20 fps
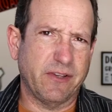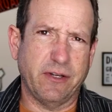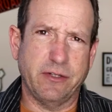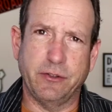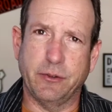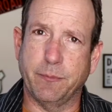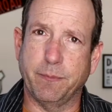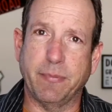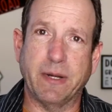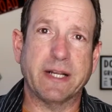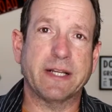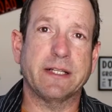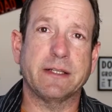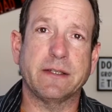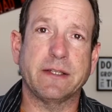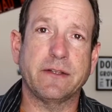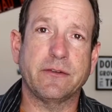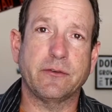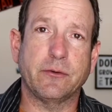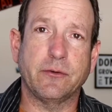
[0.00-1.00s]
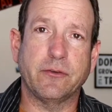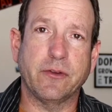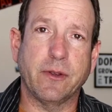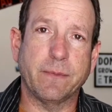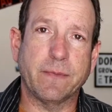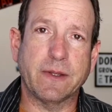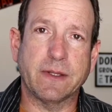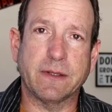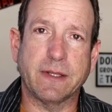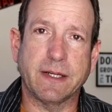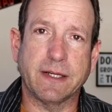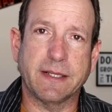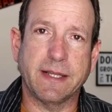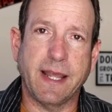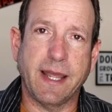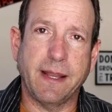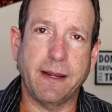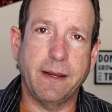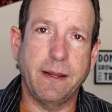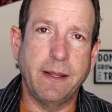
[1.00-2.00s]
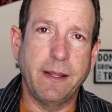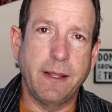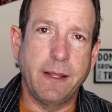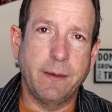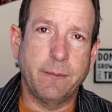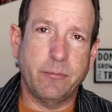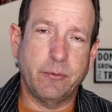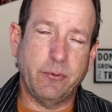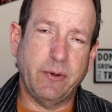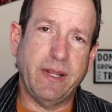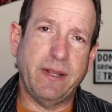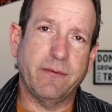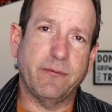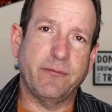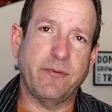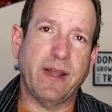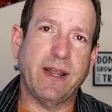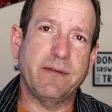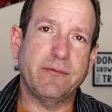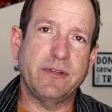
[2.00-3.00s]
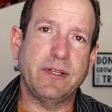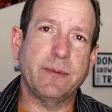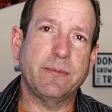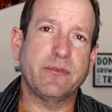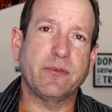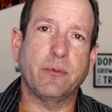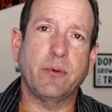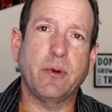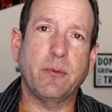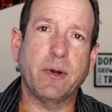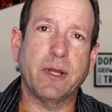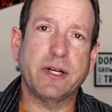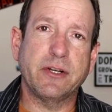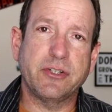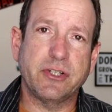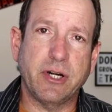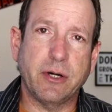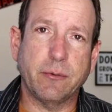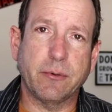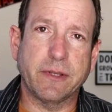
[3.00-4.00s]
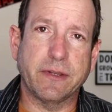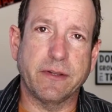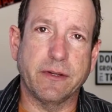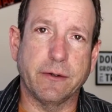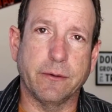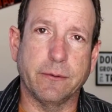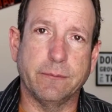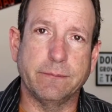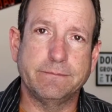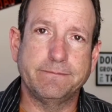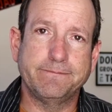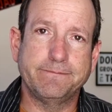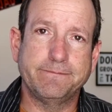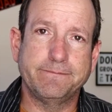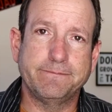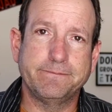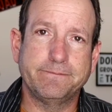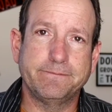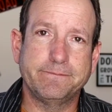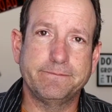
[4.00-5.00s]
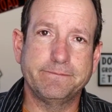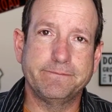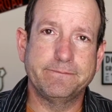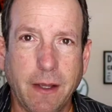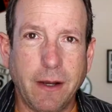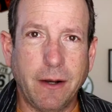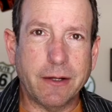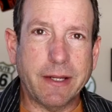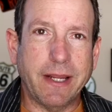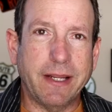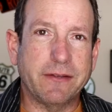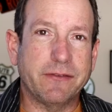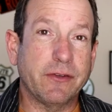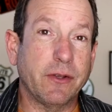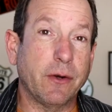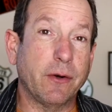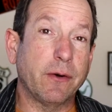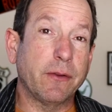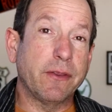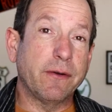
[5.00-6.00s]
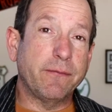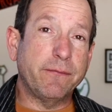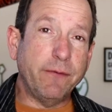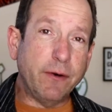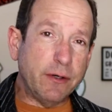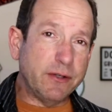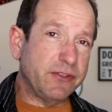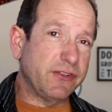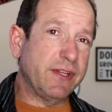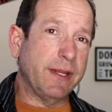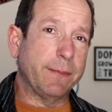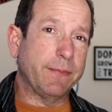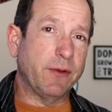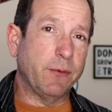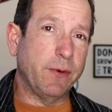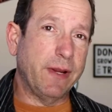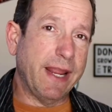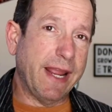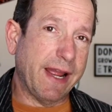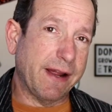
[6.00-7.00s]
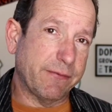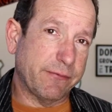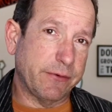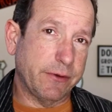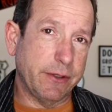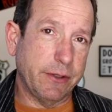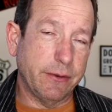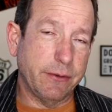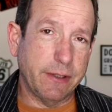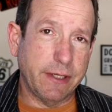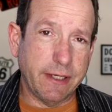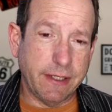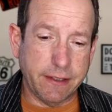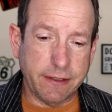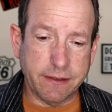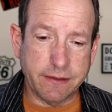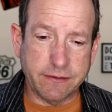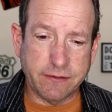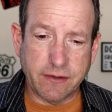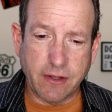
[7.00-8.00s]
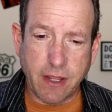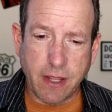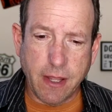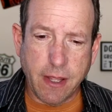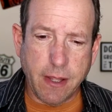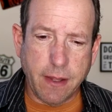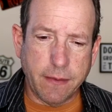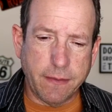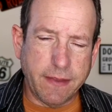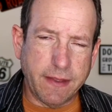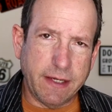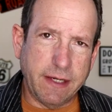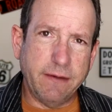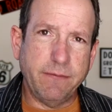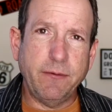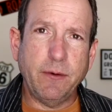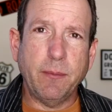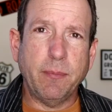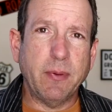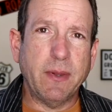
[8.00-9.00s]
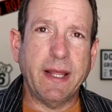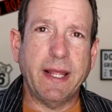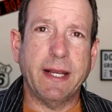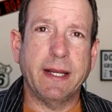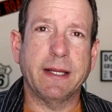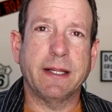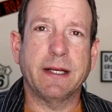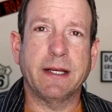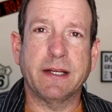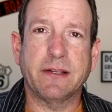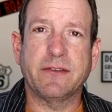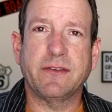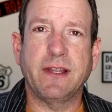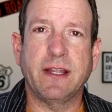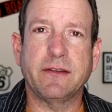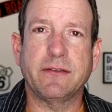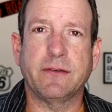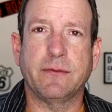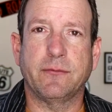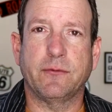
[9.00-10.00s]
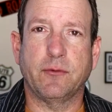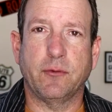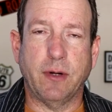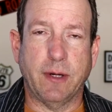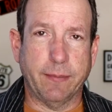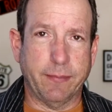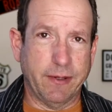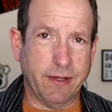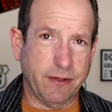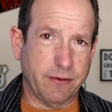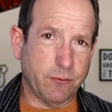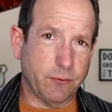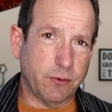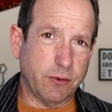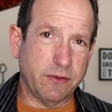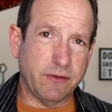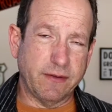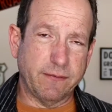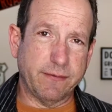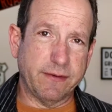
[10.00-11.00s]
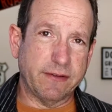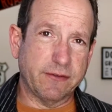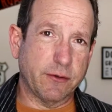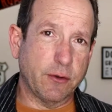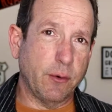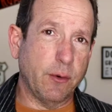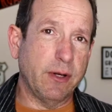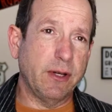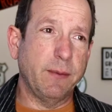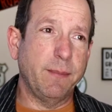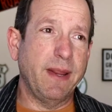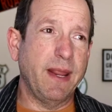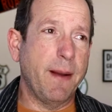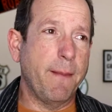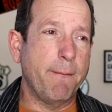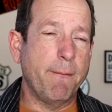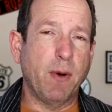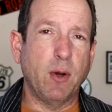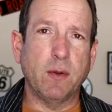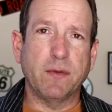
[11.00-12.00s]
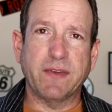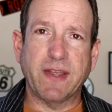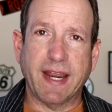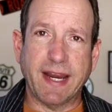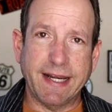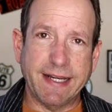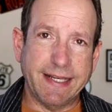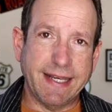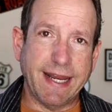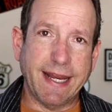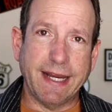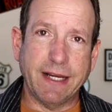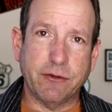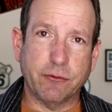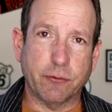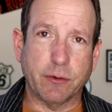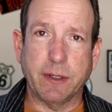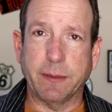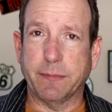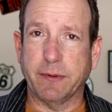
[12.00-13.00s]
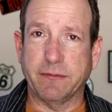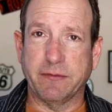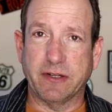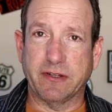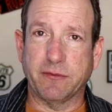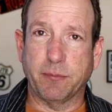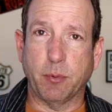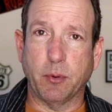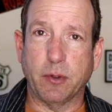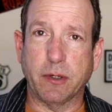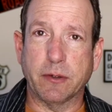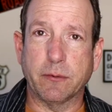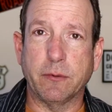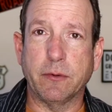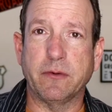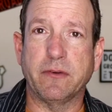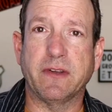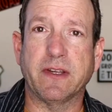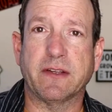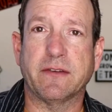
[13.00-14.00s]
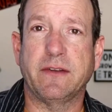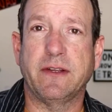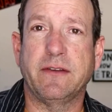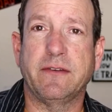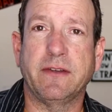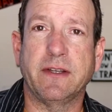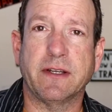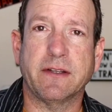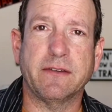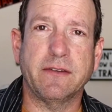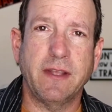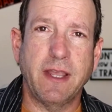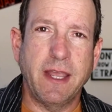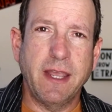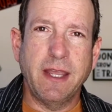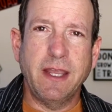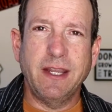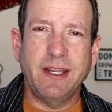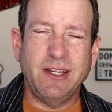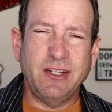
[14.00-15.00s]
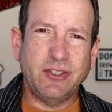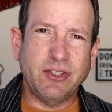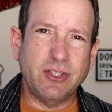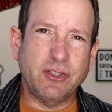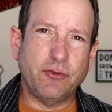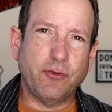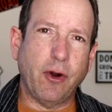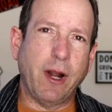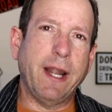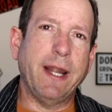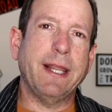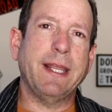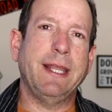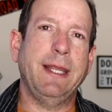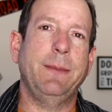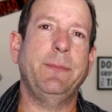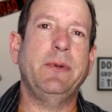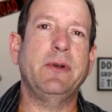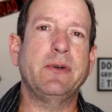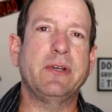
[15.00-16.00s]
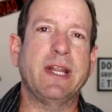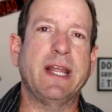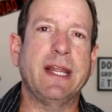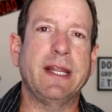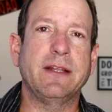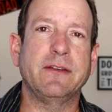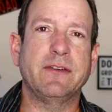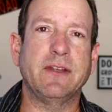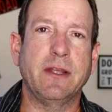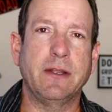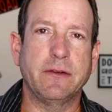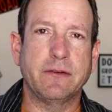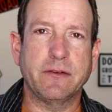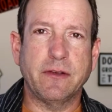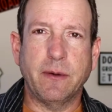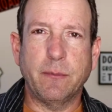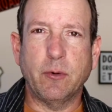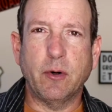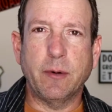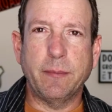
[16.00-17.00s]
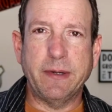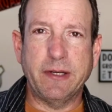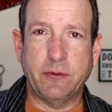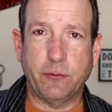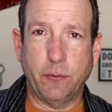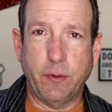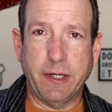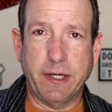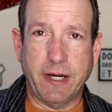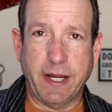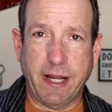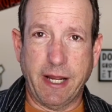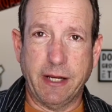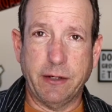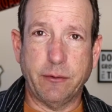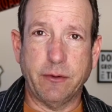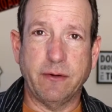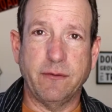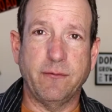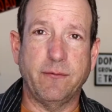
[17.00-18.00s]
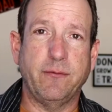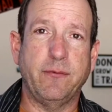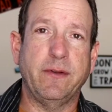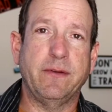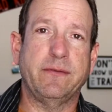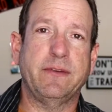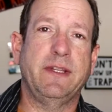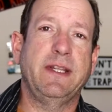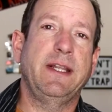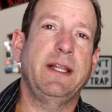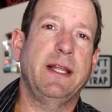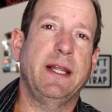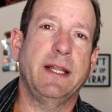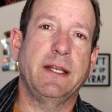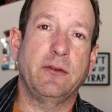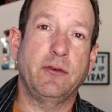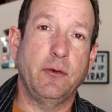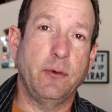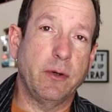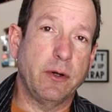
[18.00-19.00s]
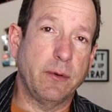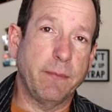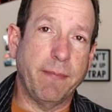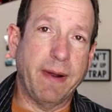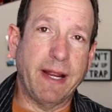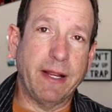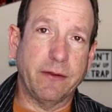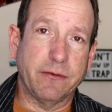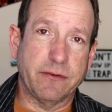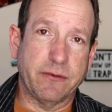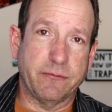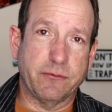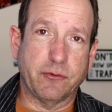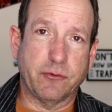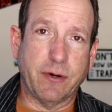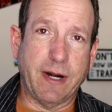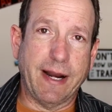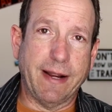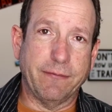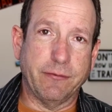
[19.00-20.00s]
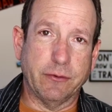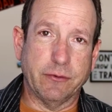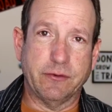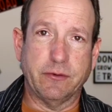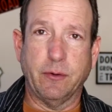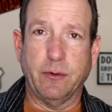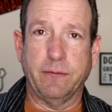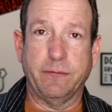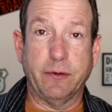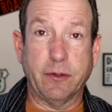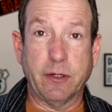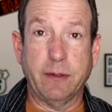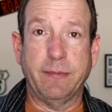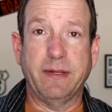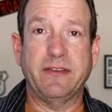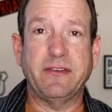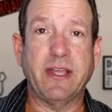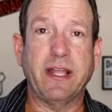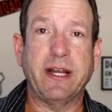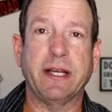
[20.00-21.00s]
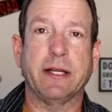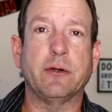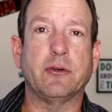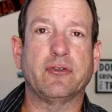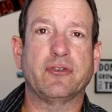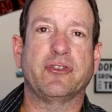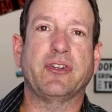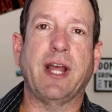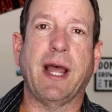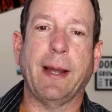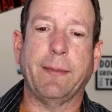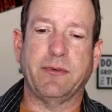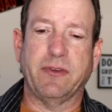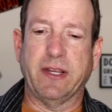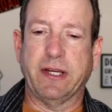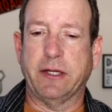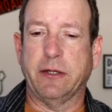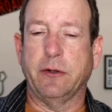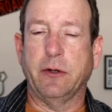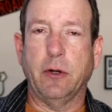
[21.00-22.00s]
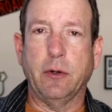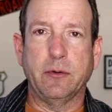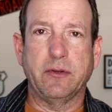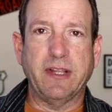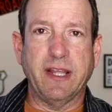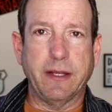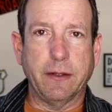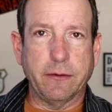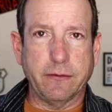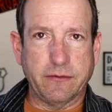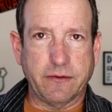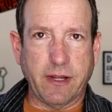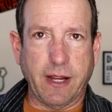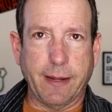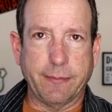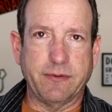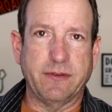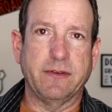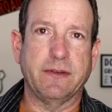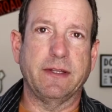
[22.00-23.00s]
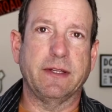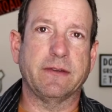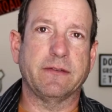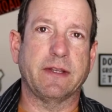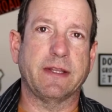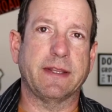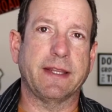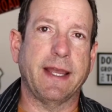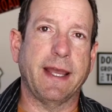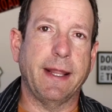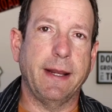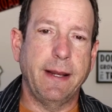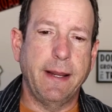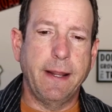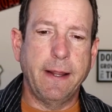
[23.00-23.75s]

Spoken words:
on your bucket list or something like that, but we have 5 tips that we want to share with you. Okay, so the first tip that we have for you is that if you're planning an extensive trip, in other words, if it's going to be a multi-day trip of exploring Route 66, you should try to keep your days somewhere between 150 and 200 miles of travel. So if you're going to be setting your stops, like your hotel stops and things like that,